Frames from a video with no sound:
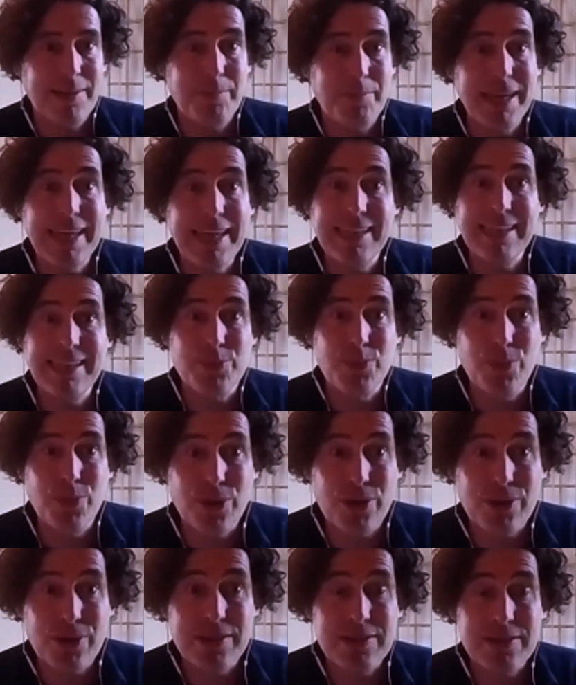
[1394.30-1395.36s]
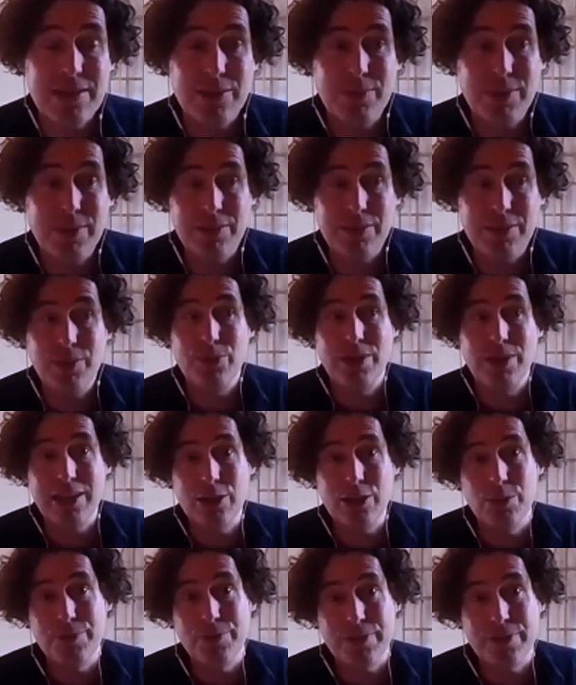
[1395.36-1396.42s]
making this work. So we're really
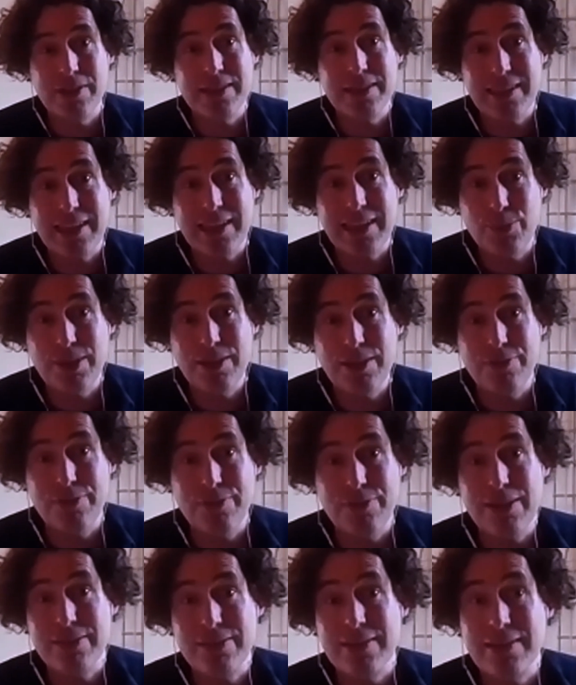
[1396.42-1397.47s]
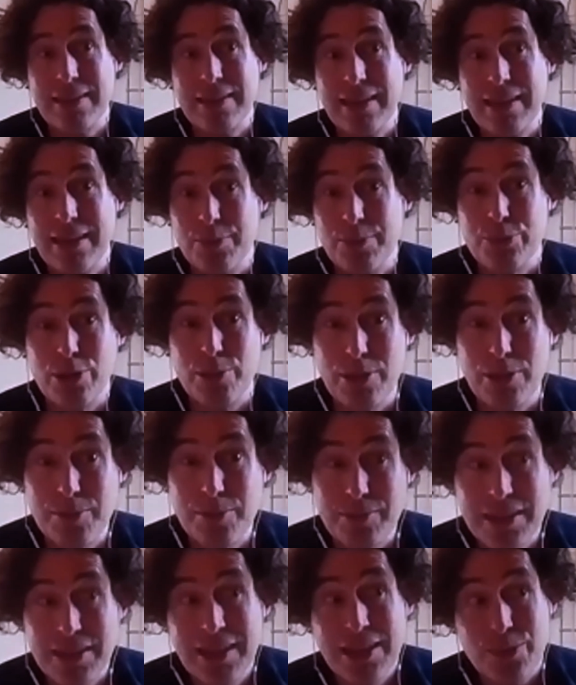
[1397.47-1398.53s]
confident in that we found a
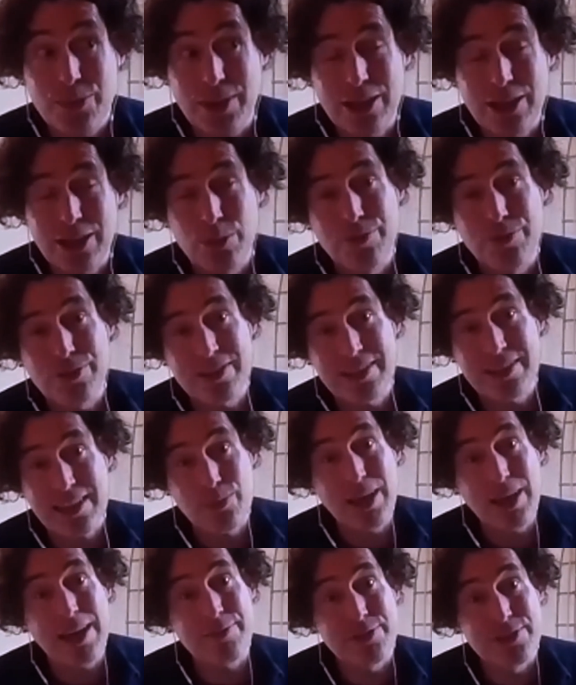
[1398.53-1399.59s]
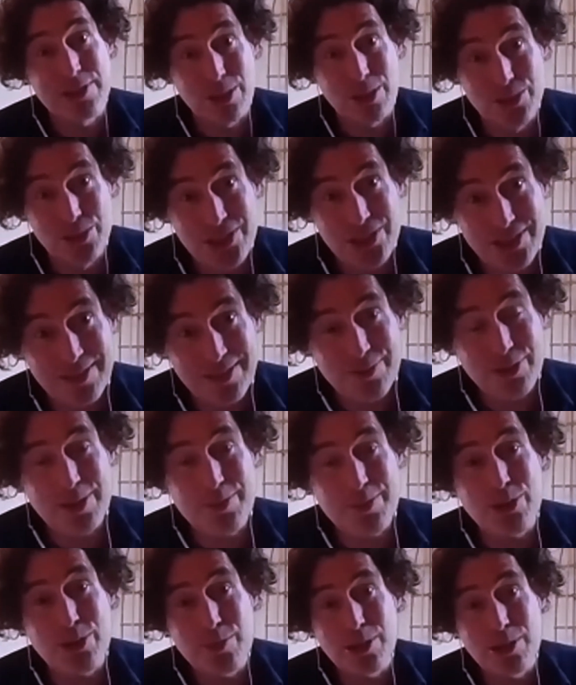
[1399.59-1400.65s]
problem, really confident that we have a solution for the
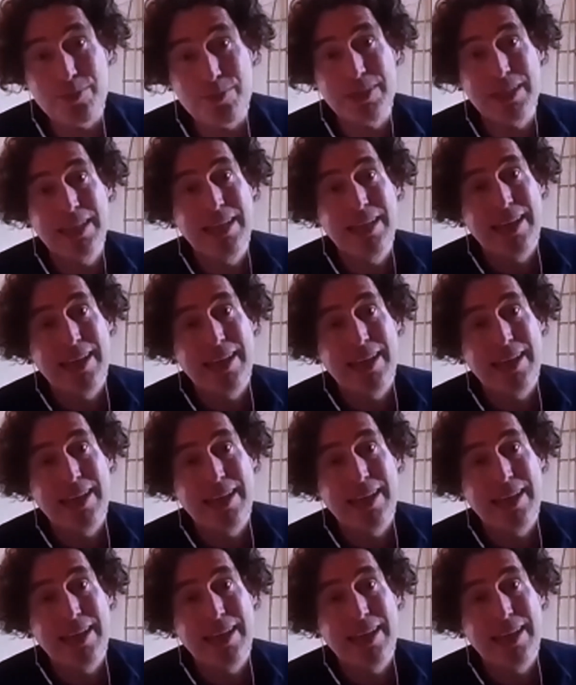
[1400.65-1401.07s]
problem.